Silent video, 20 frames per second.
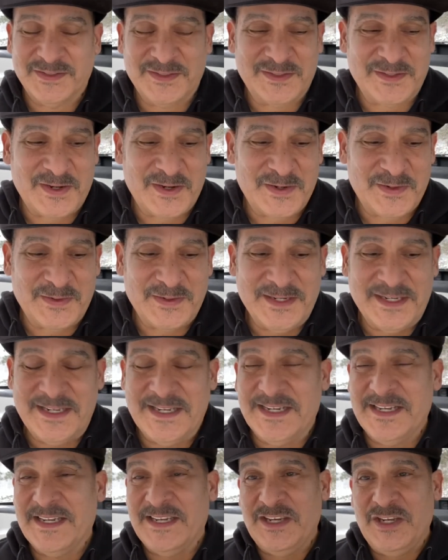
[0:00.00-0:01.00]
So
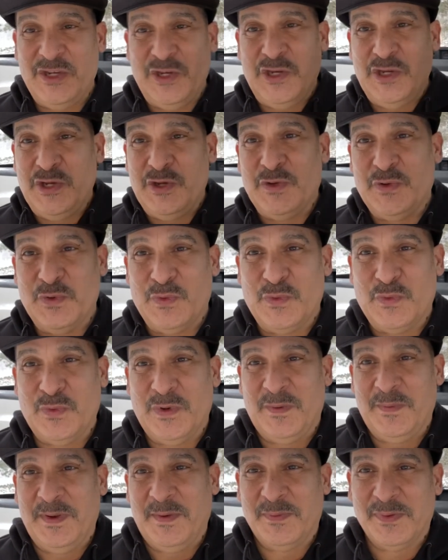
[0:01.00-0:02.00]
you
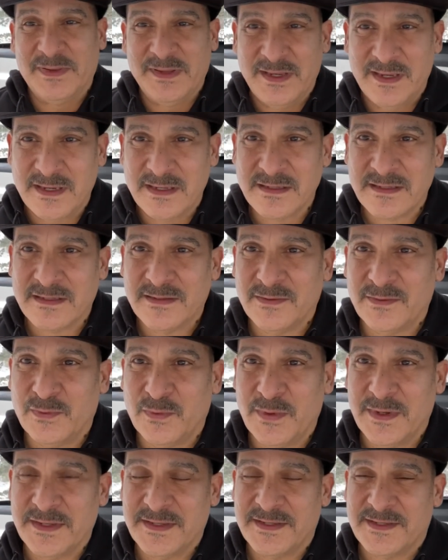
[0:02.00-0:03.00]
will be pleased
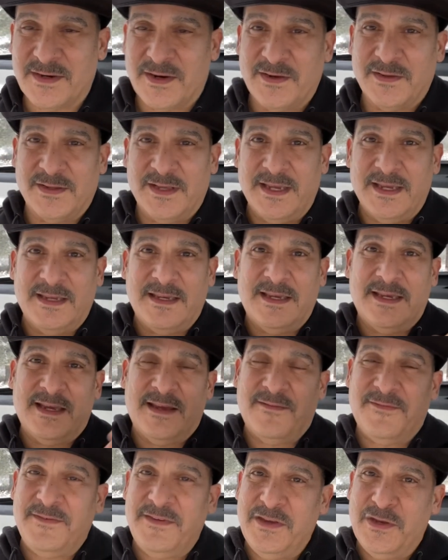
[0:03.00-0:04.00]
with Starlink
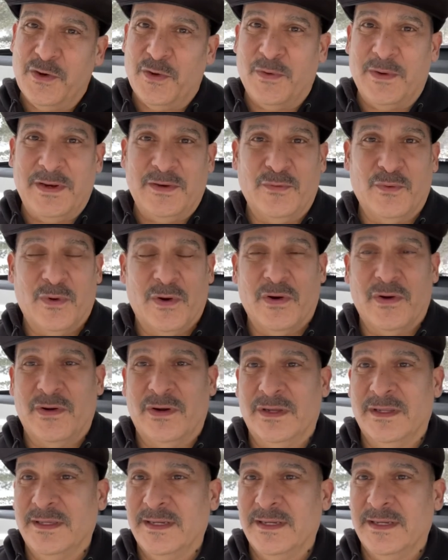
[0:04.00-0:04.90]
if you're in rural